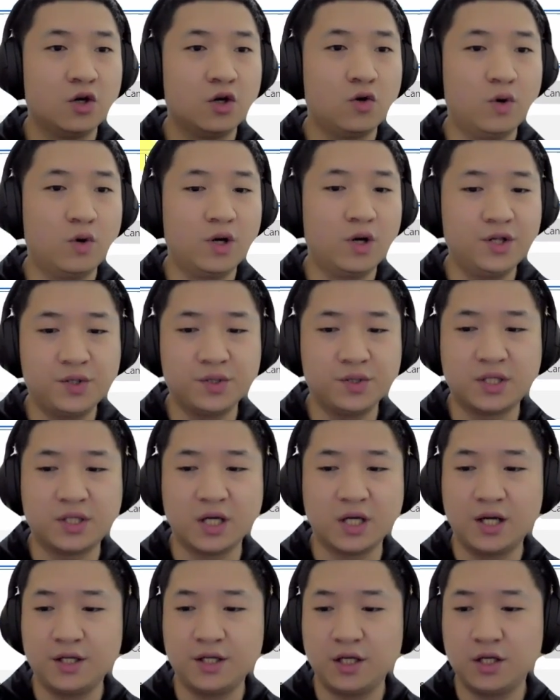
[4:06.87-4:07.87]
once you've
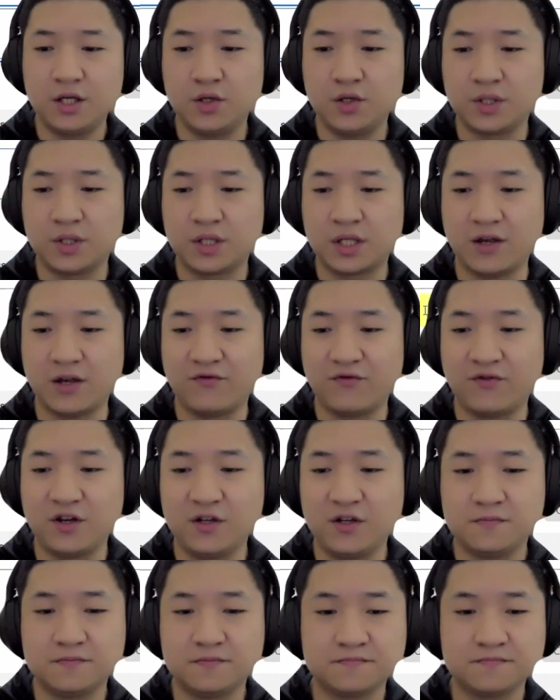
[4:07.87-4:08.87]
done it, you save it.